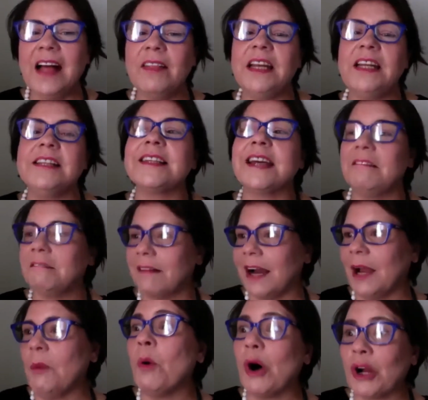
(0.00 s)
And then it's like,
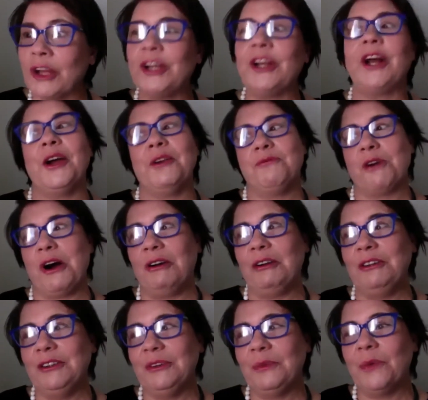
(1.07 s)
right, what can go
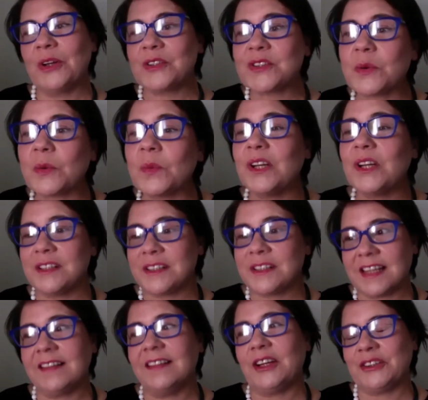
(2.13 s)
wrong? What's the worst
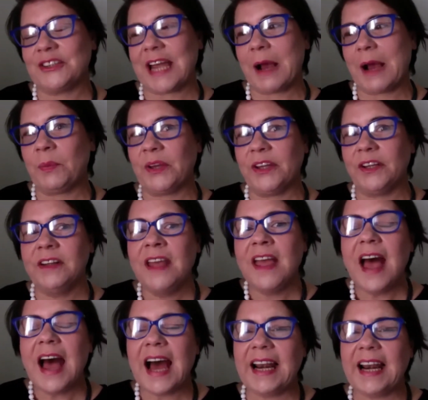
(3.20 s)
thing that could happen?
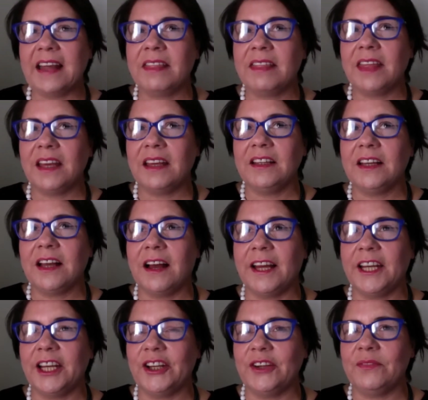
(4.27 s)
And I think
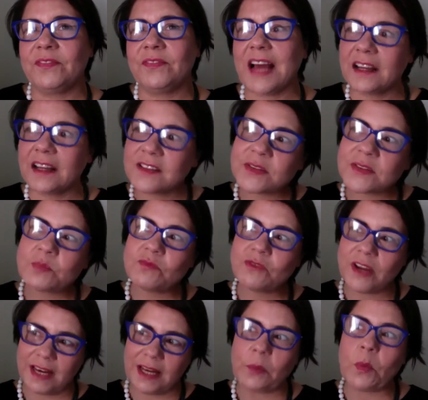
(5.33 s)
kind of that's
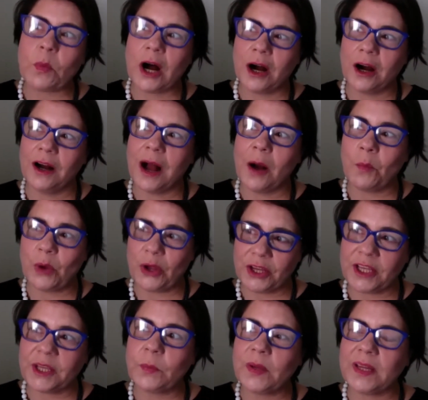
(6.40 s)
really what I'm
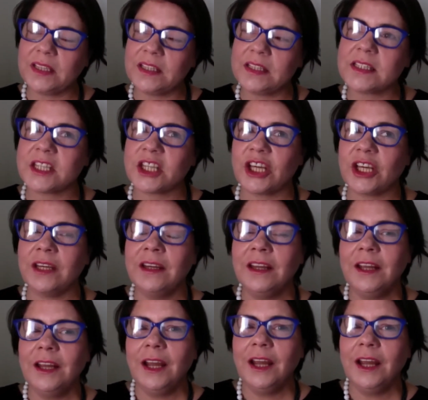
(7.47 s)
working with, is that